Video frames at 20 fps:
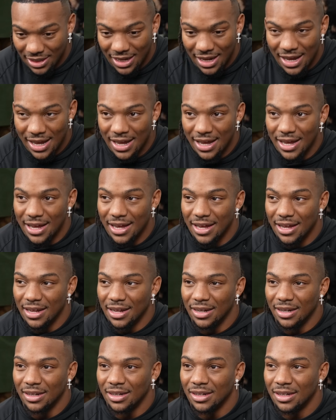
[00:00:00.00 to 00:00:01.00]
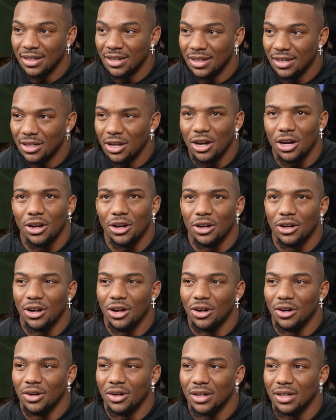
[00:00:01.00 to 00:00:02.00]
And no.
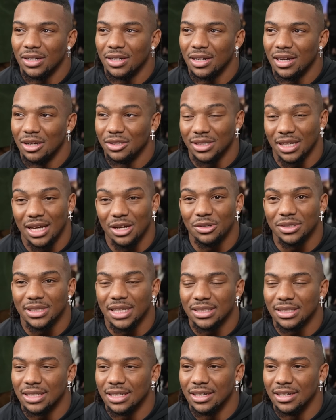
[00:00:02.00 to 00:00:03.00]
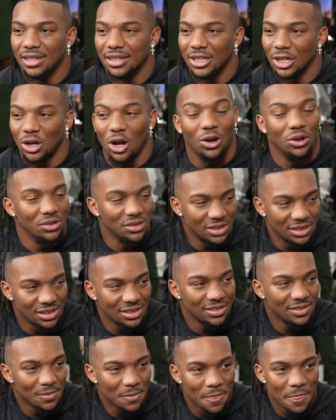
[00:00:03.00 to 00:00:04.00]
It was against the Colts. Okay.